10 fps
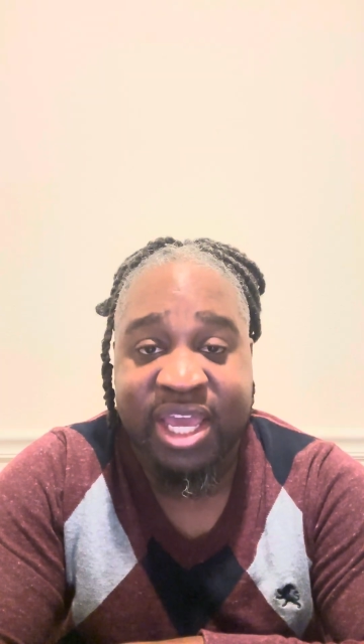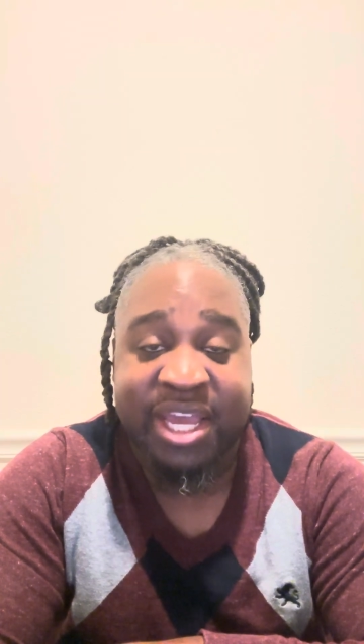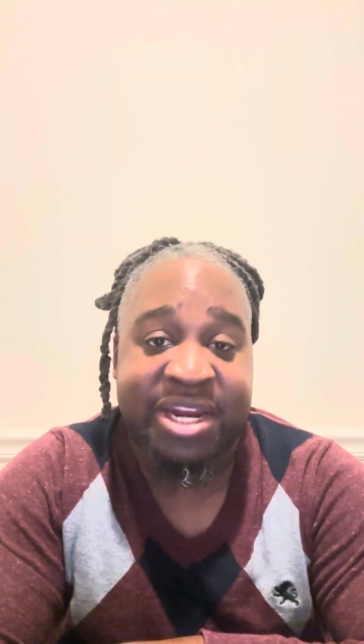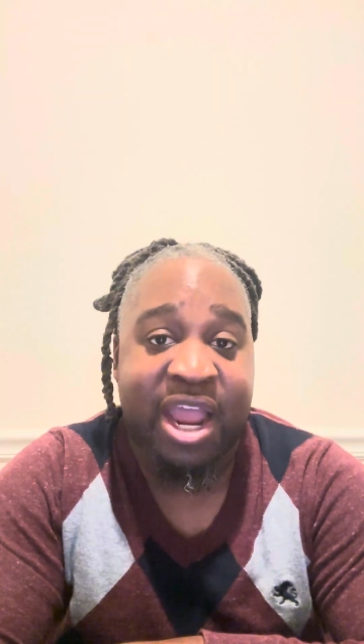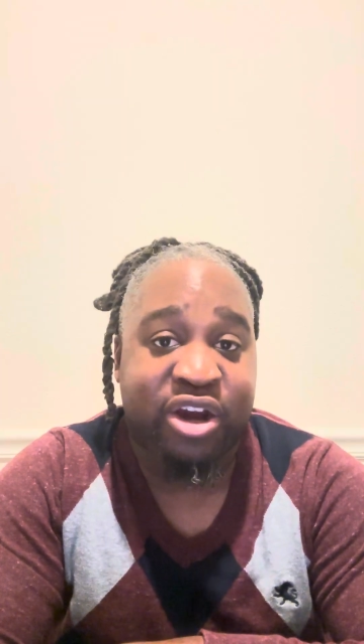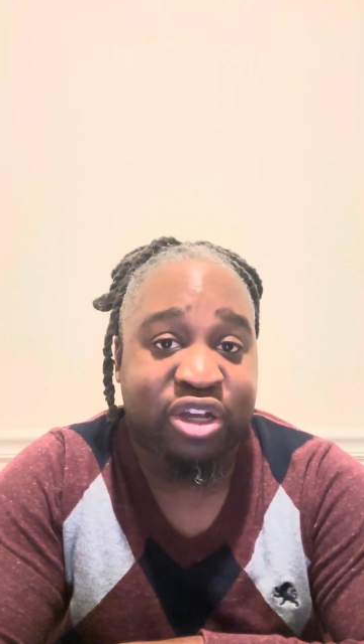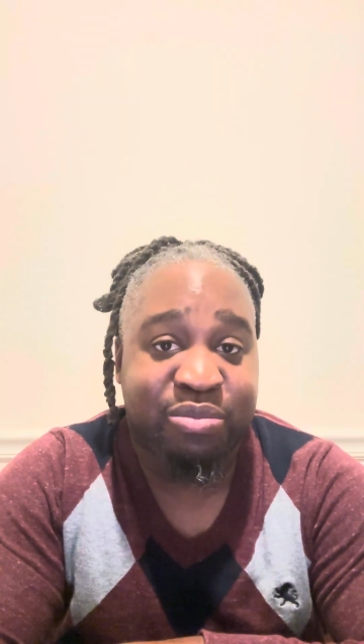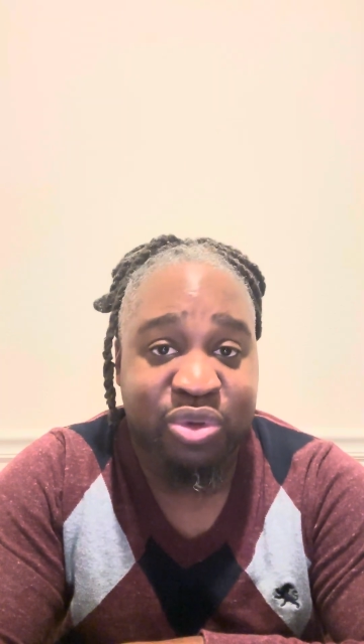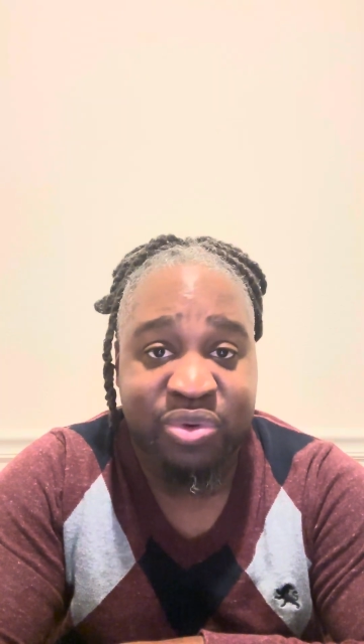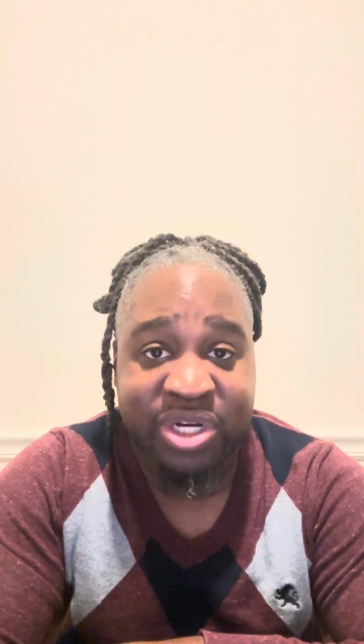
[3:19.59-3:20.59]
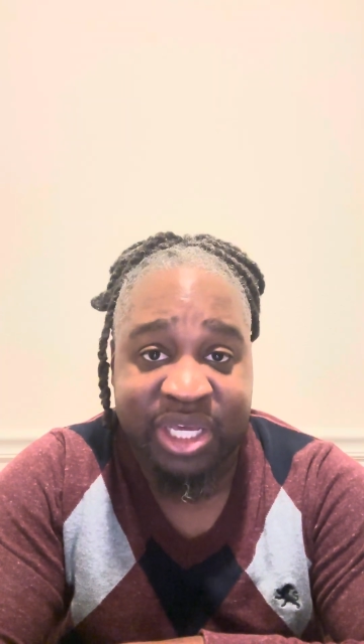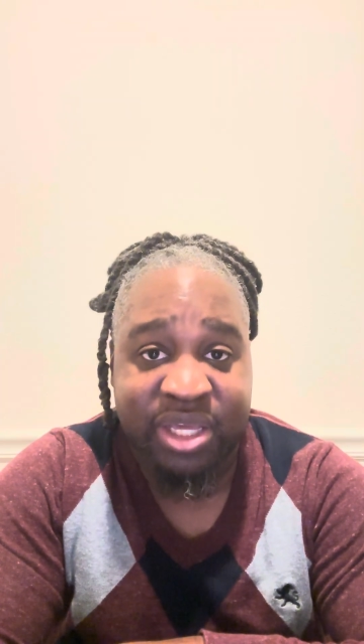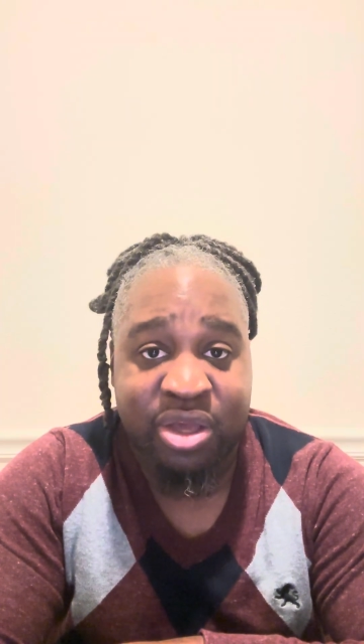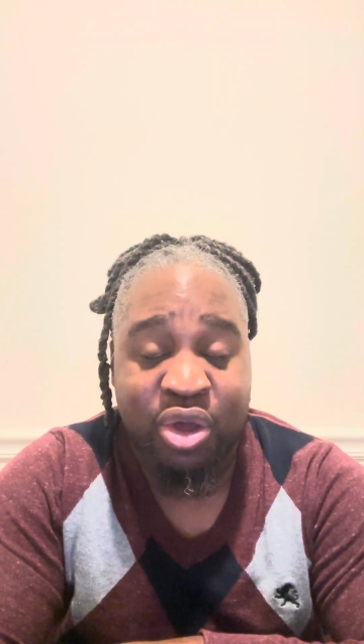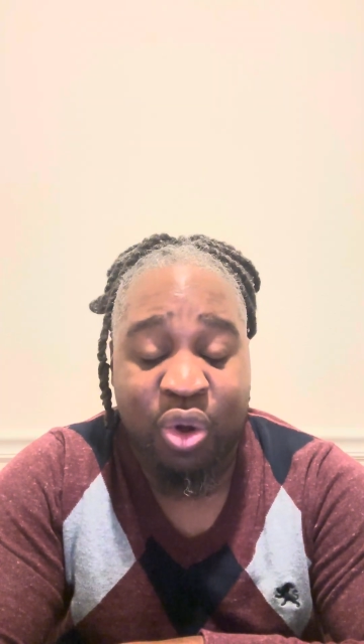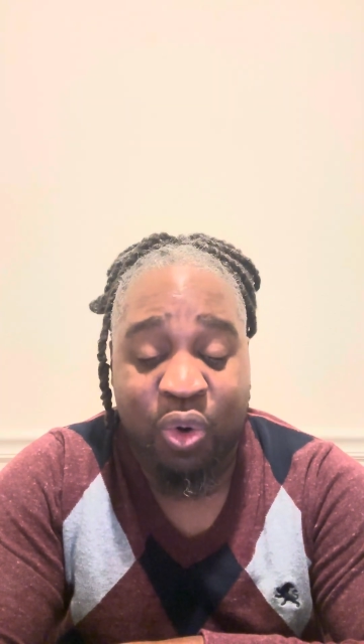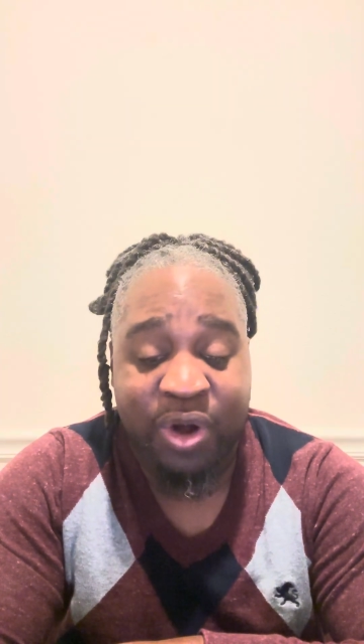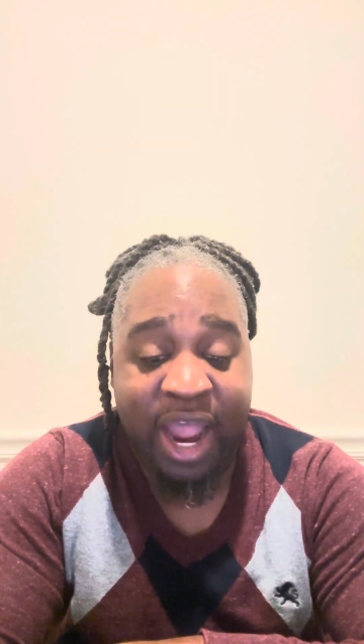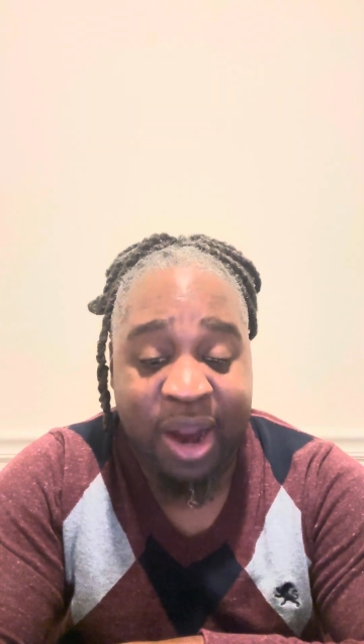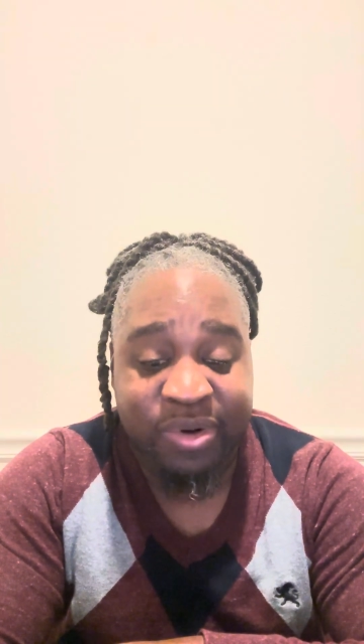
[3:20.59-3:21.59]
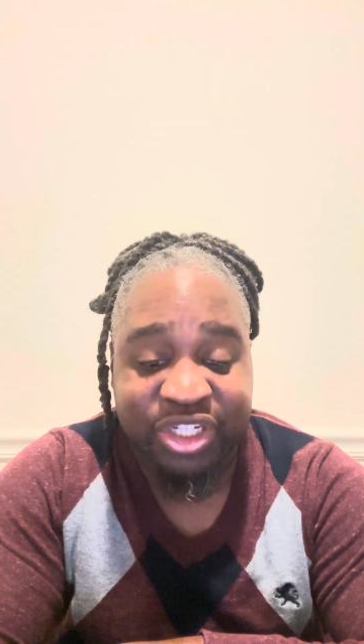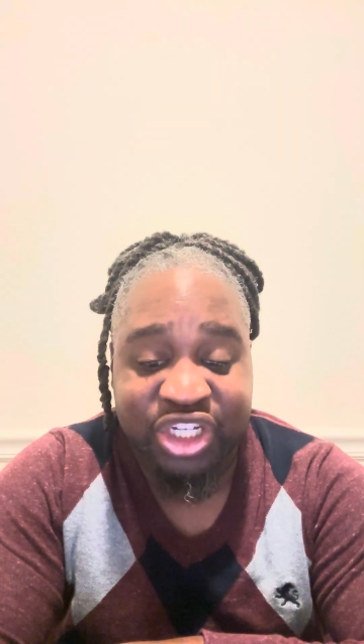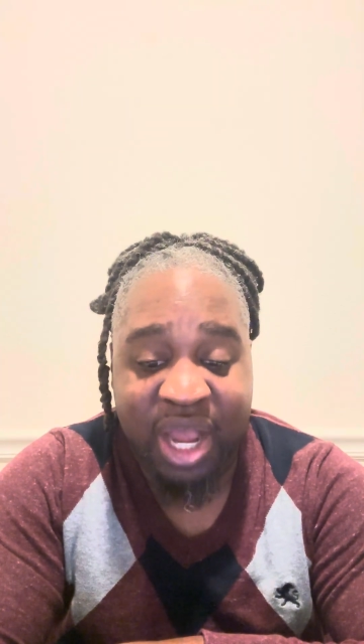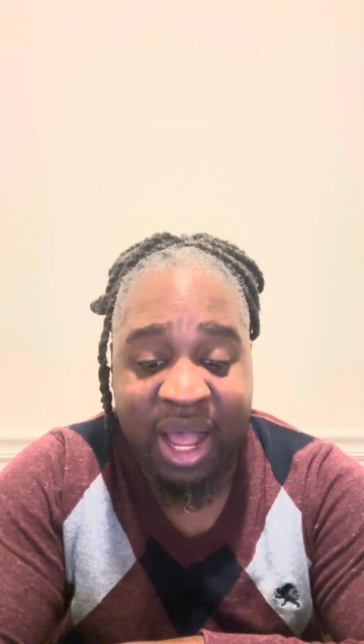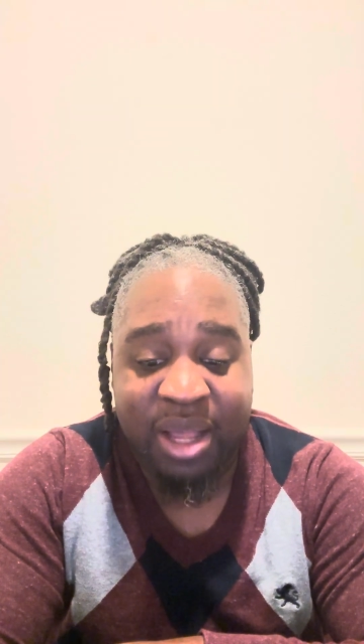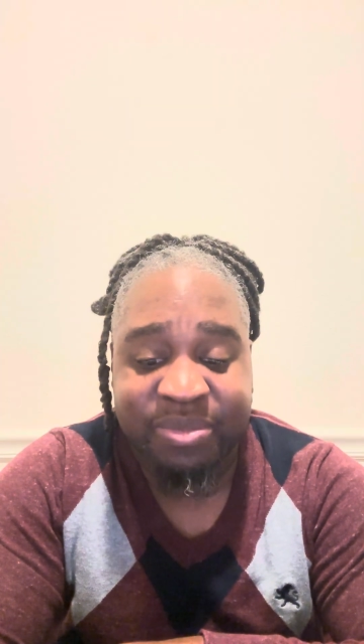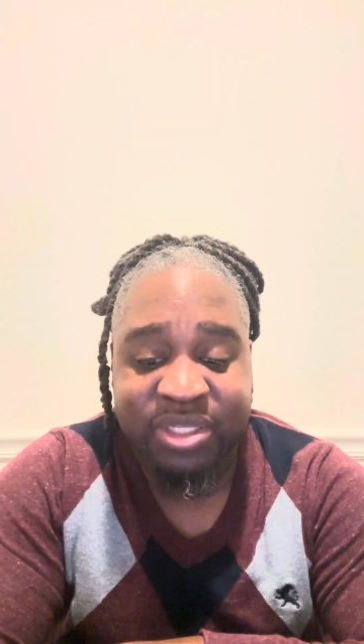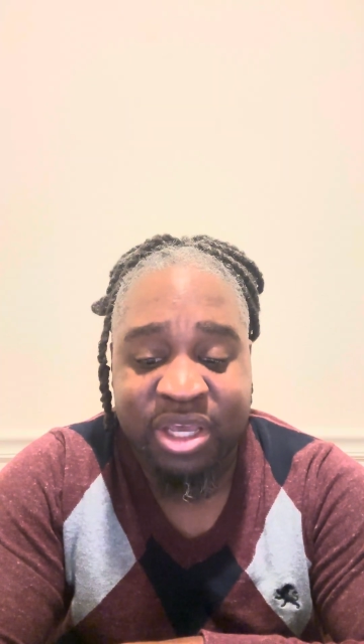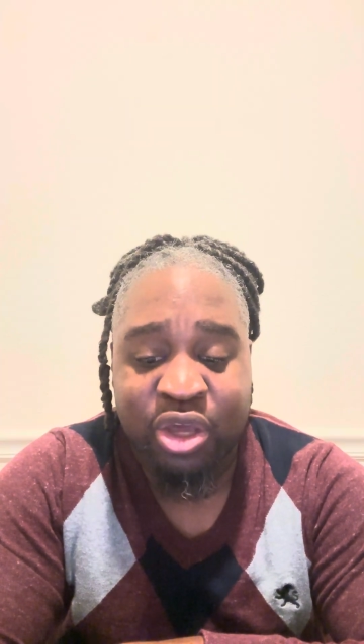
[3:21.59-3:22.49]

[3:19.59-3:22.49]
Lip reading: in our community, on our jobs,